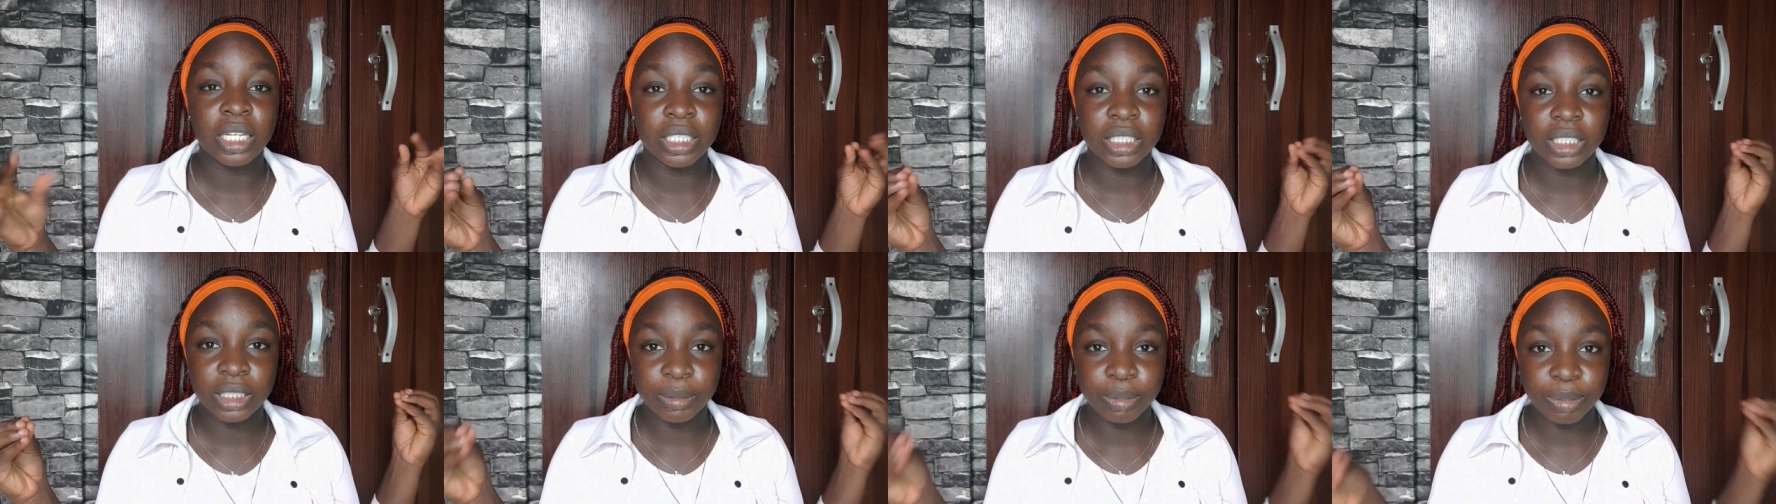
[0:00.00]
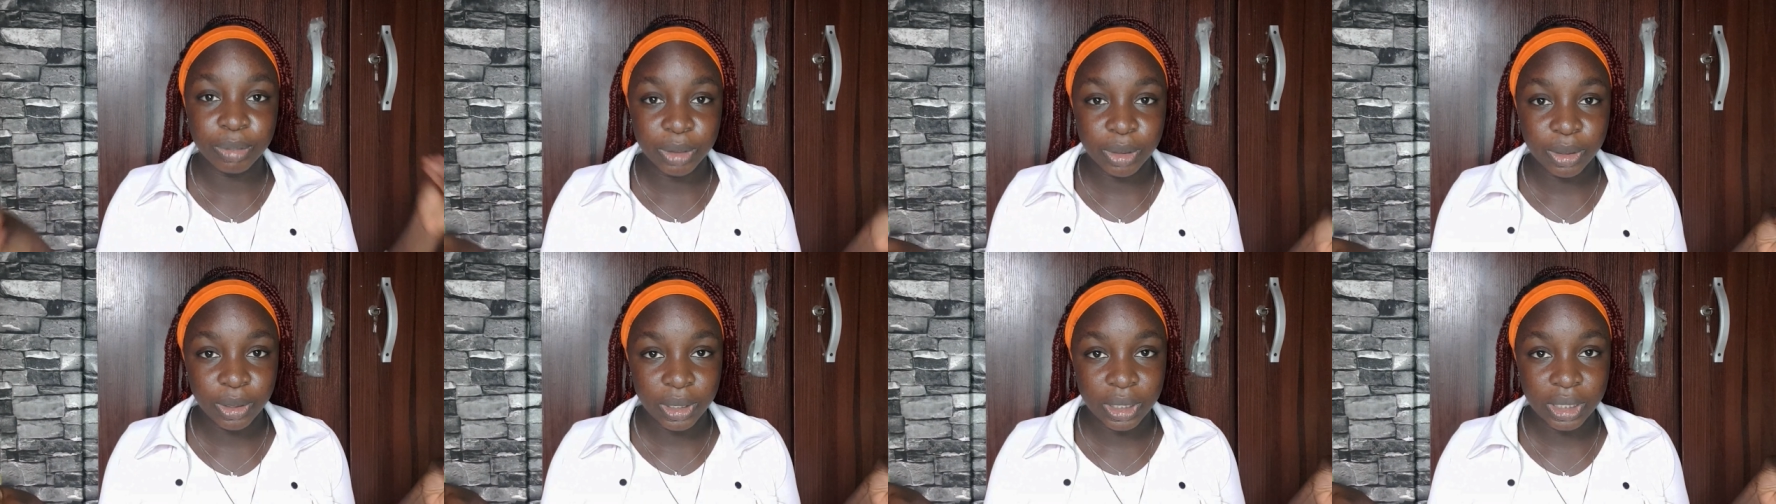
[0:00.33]
it's
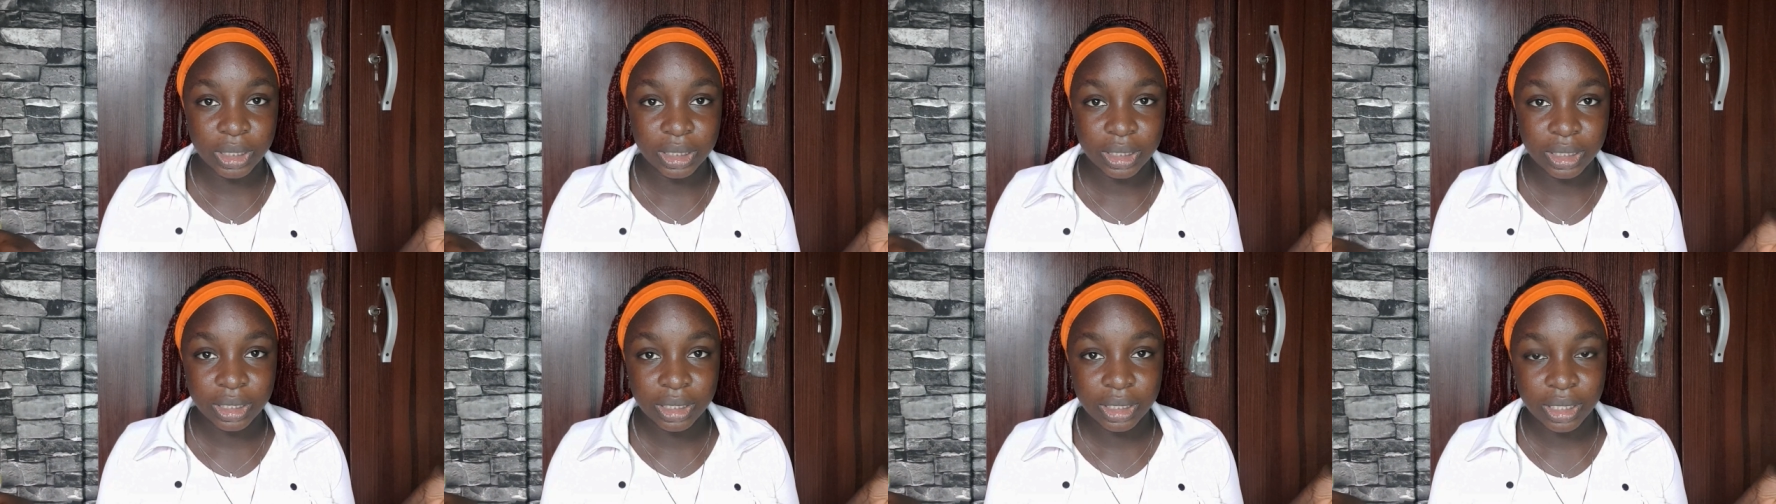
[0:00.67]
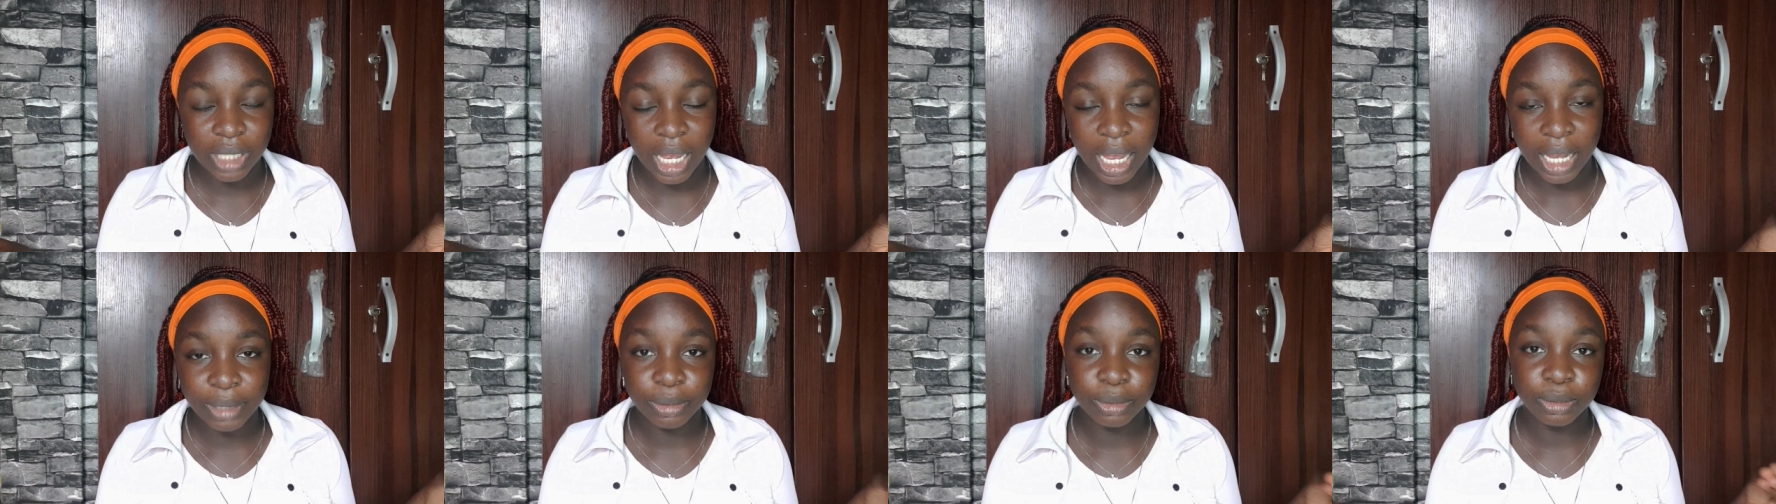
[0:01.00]

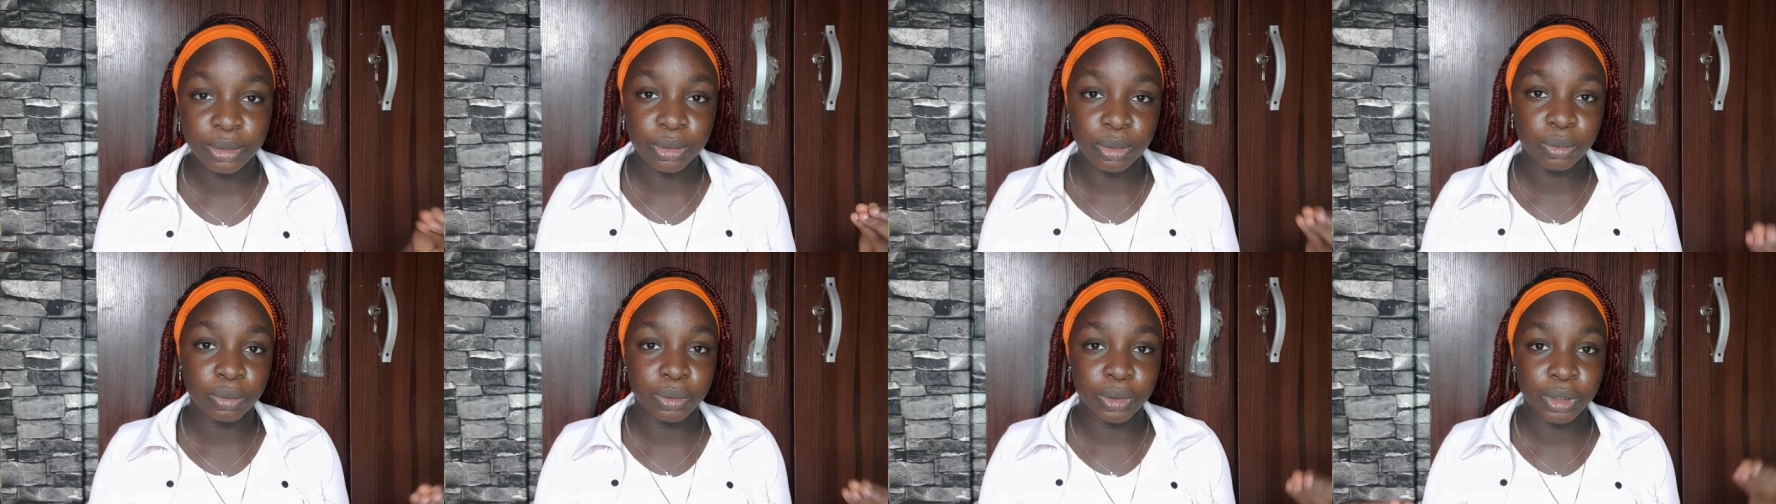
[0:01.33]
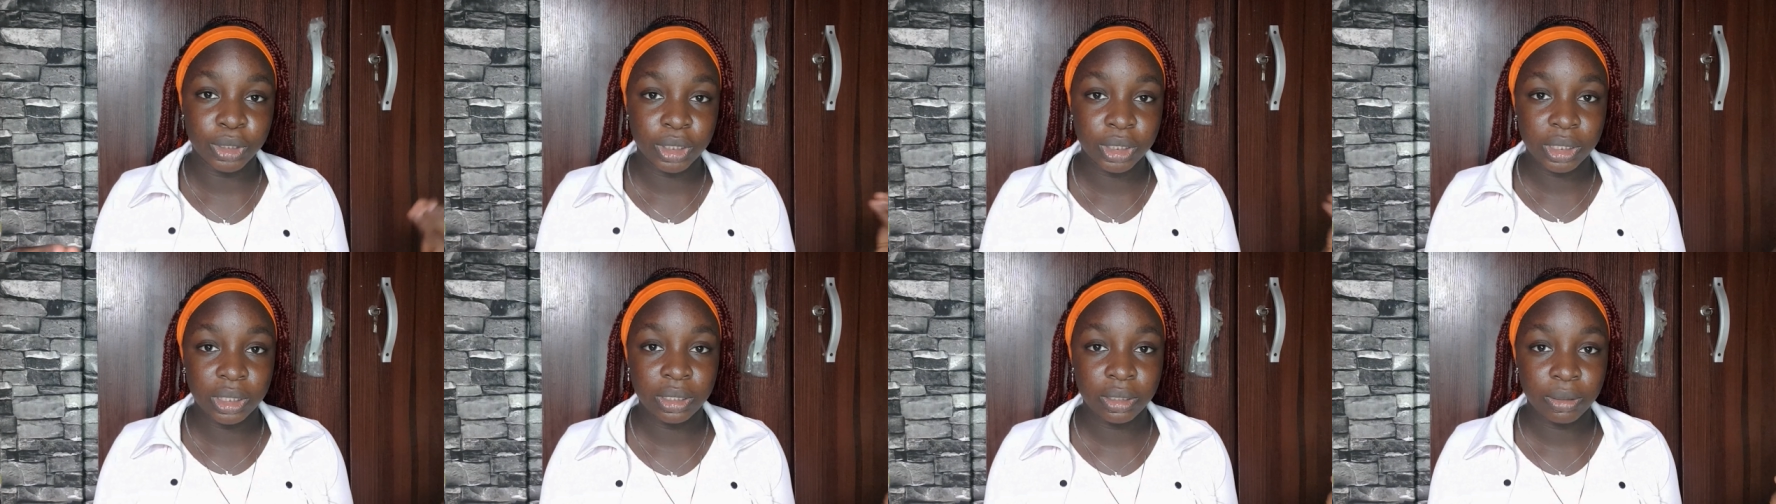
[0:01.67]
because I don't know
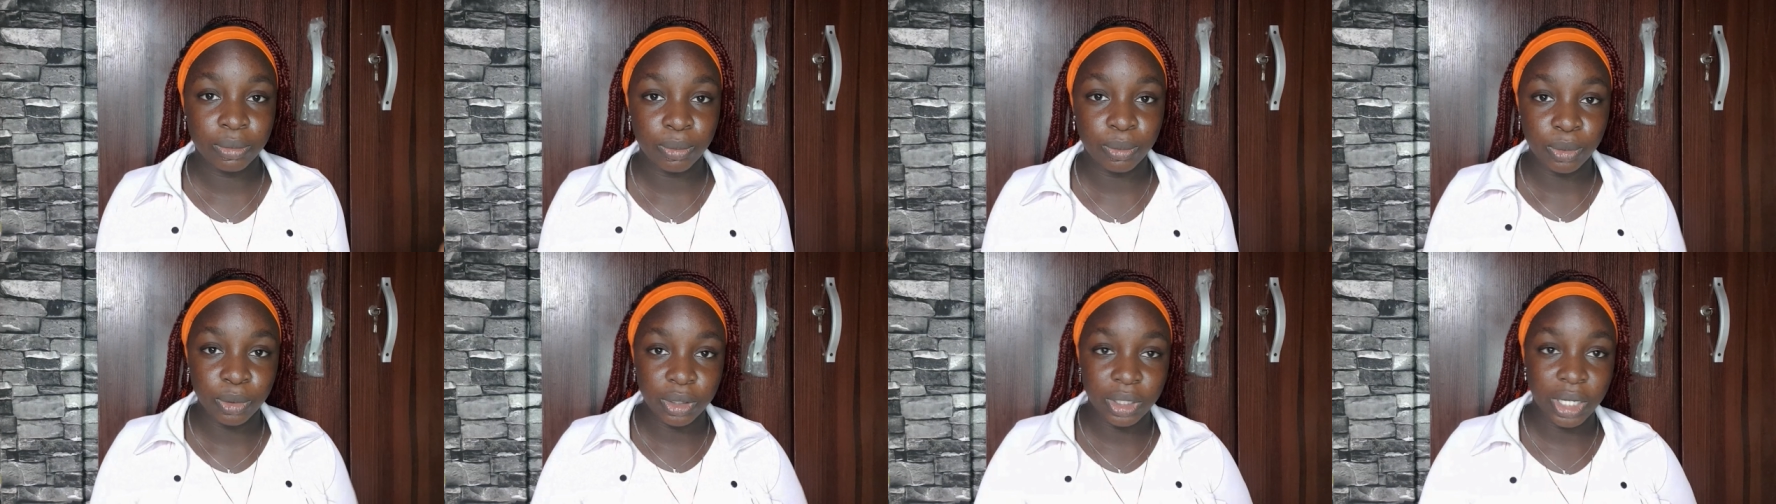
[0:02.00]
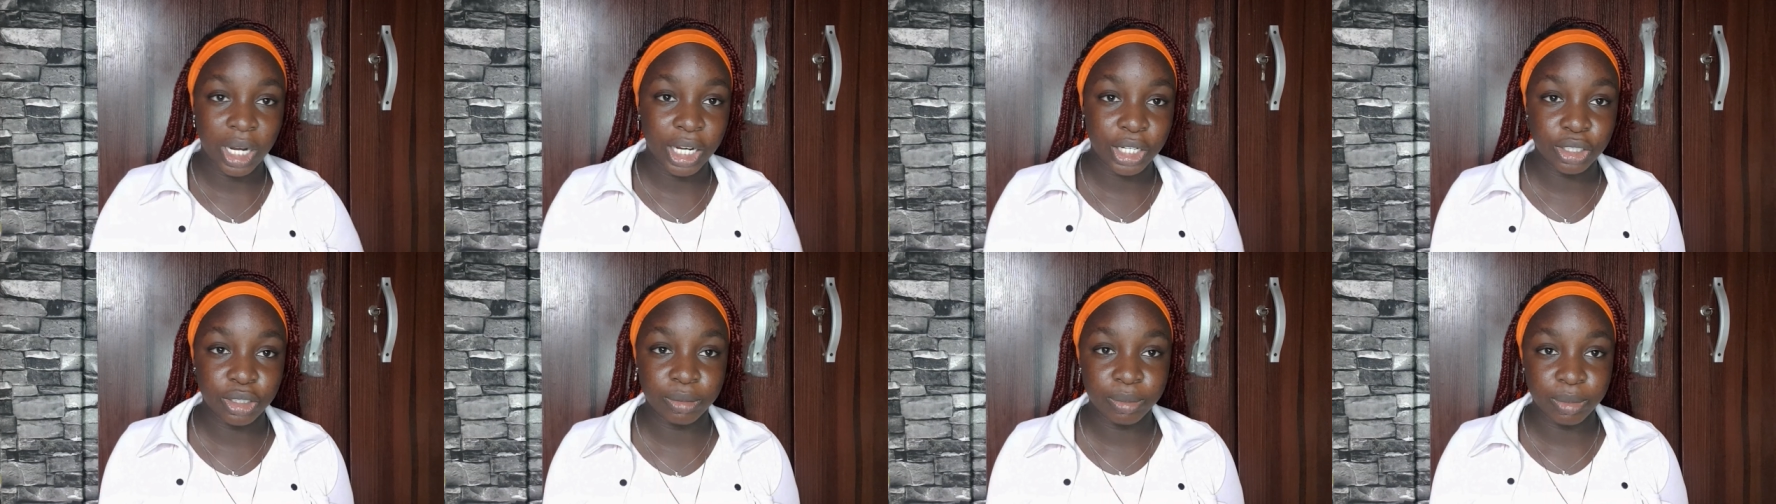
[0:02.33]
which
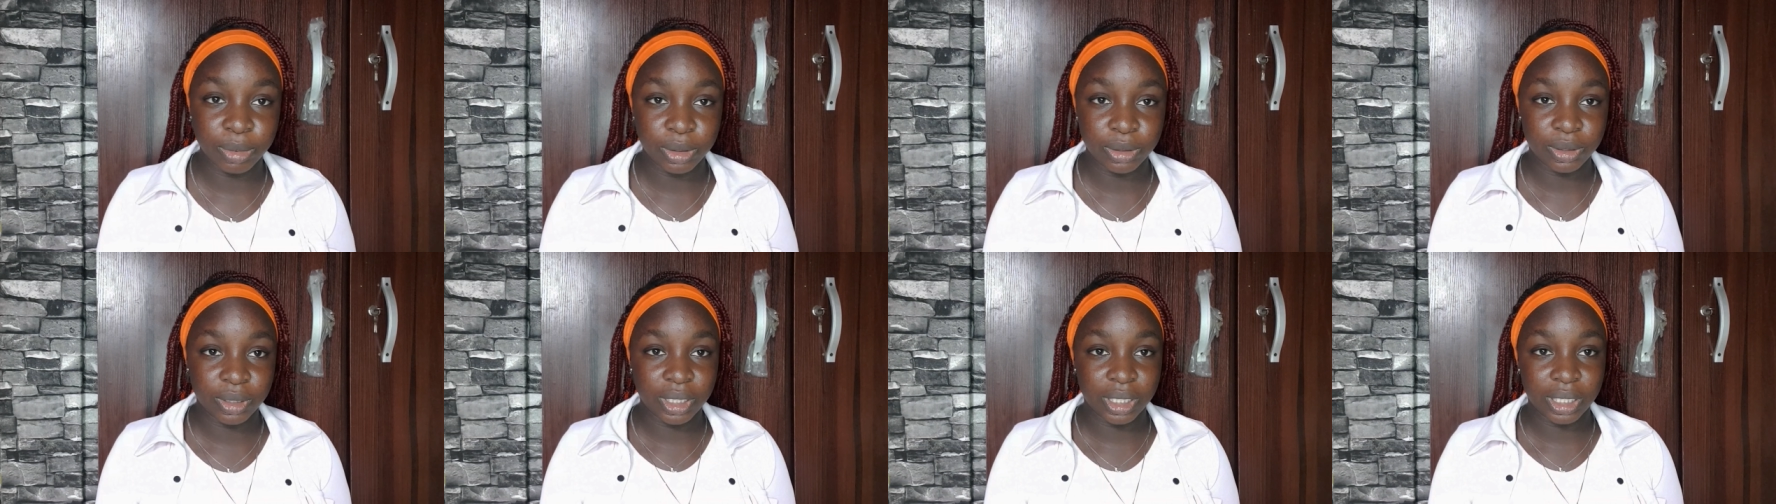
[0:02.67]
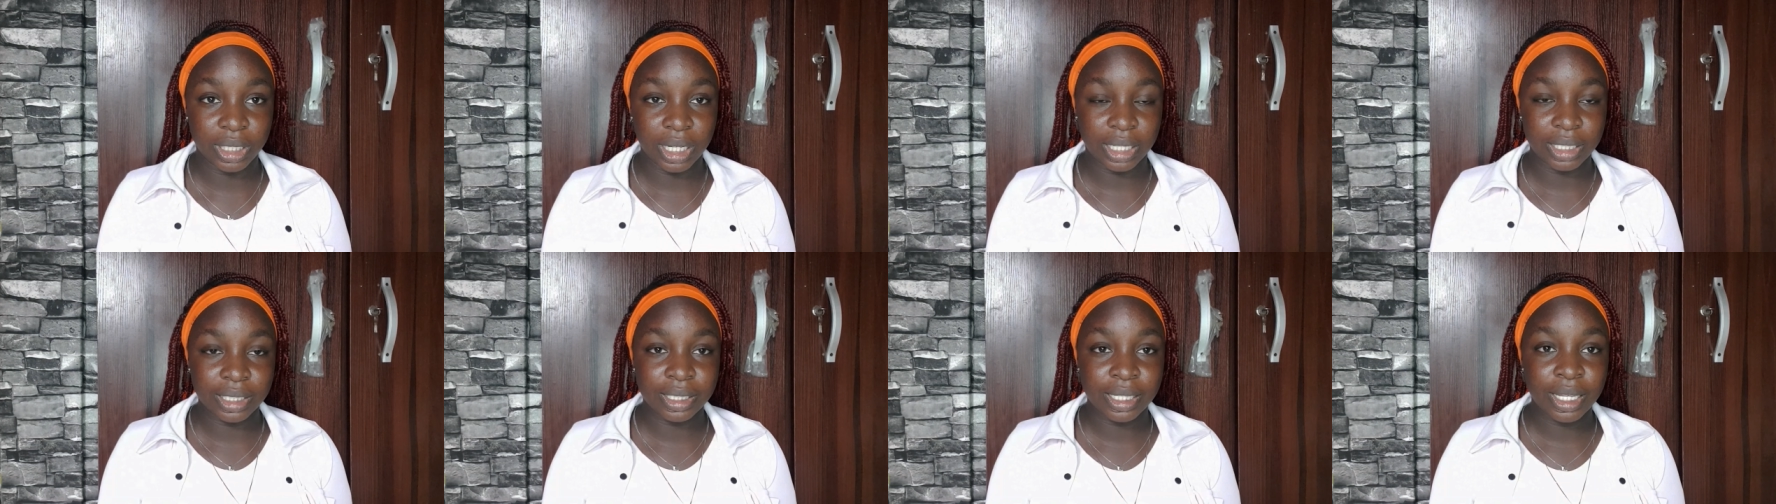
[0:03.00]
what I should be looking
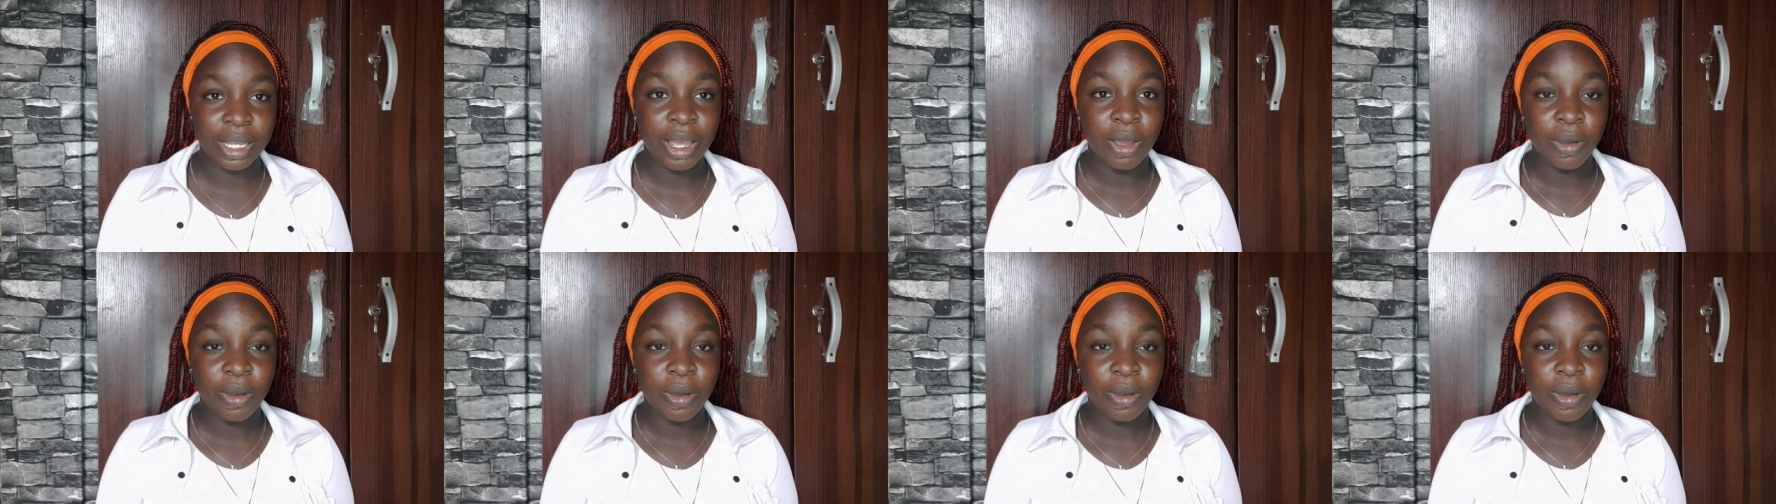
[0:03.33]
at,